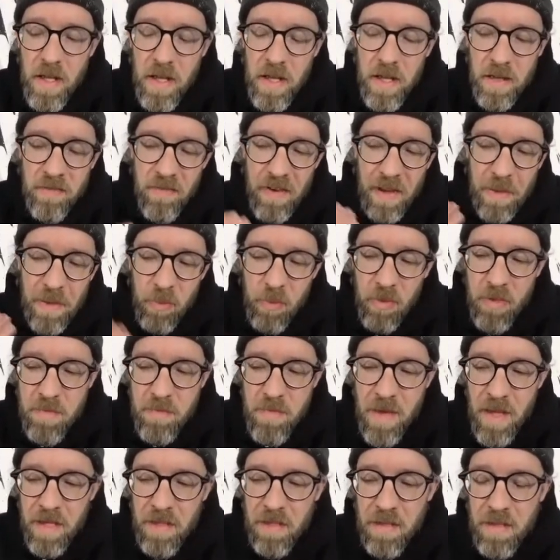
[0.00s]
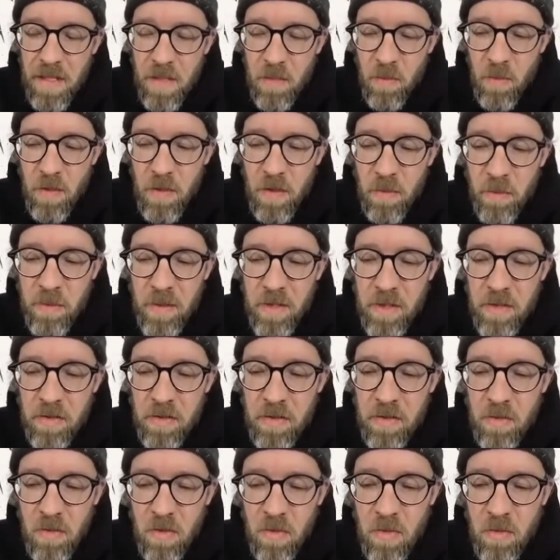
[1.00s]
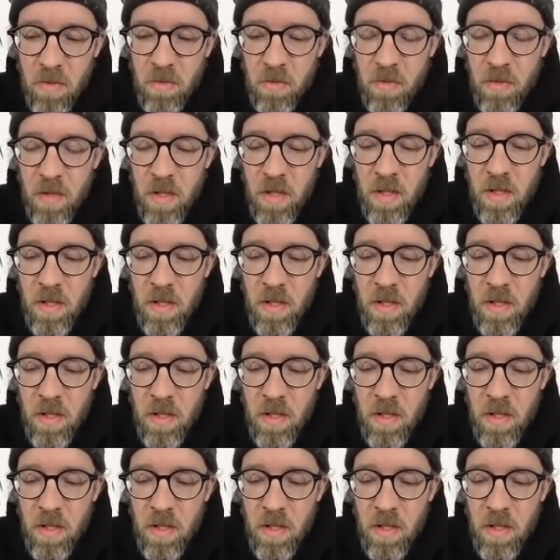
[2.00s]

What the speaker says: if I premeditate what I'm gonna do,